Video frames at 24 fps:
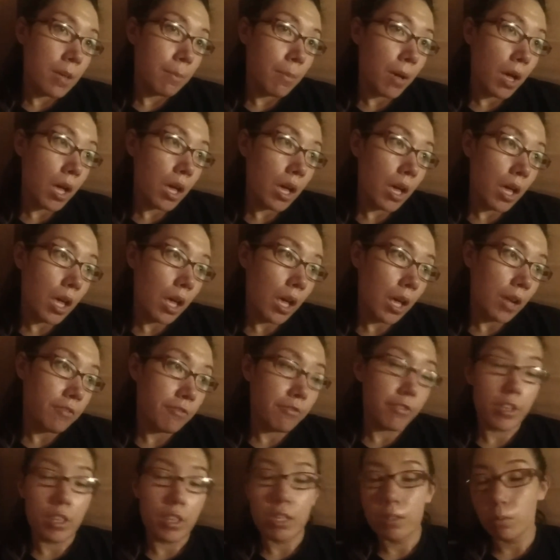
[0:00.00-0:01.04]

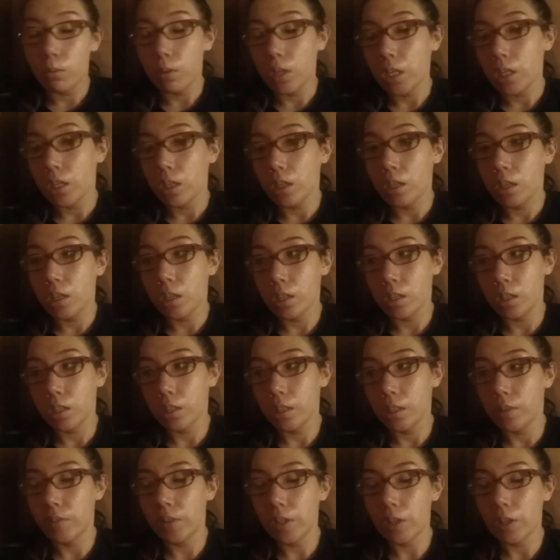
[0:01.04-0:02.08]
But for this week,
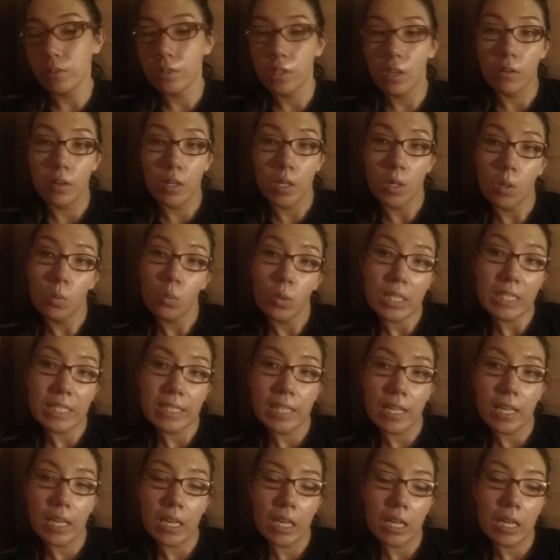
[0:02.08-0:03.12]
even though it's already
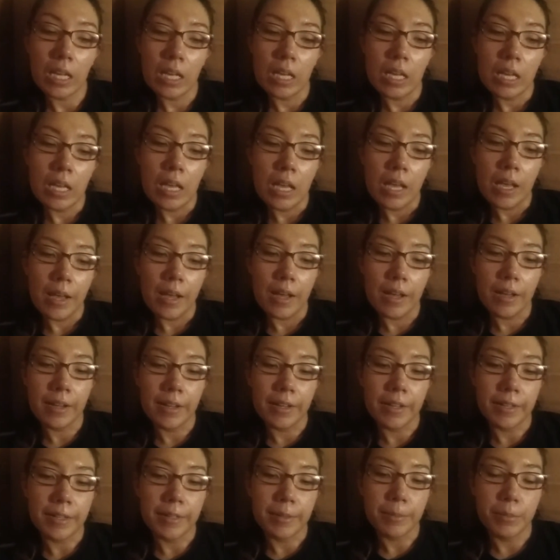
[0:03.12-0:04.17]
Wednesday,
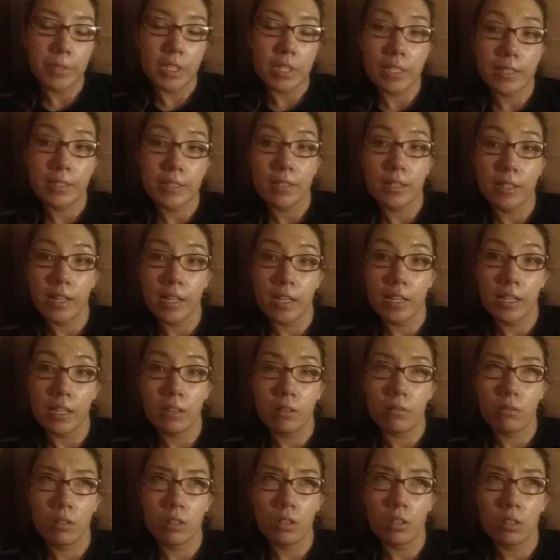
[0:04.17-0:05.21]
um, yesterday
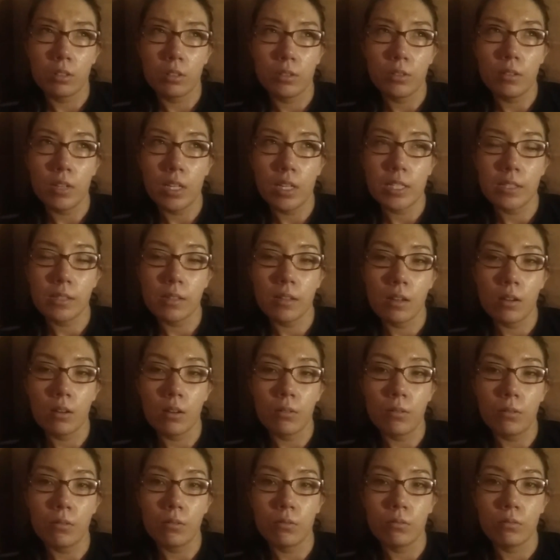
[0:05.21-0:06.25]
or two days
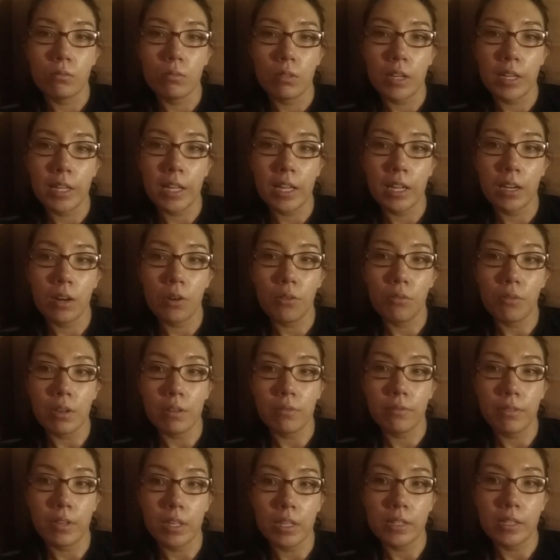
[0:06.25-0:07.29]
ago, I had a
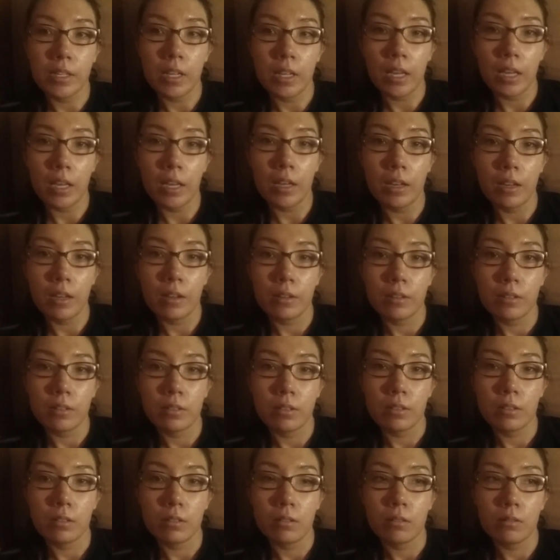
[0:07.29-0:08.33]
refeed day.
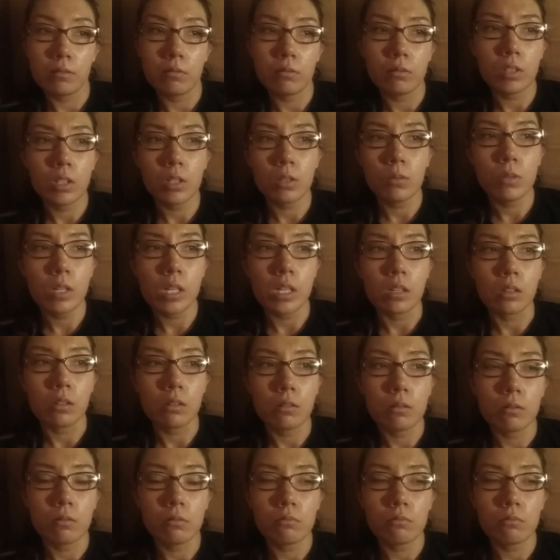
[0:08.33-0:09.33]
Oh wait.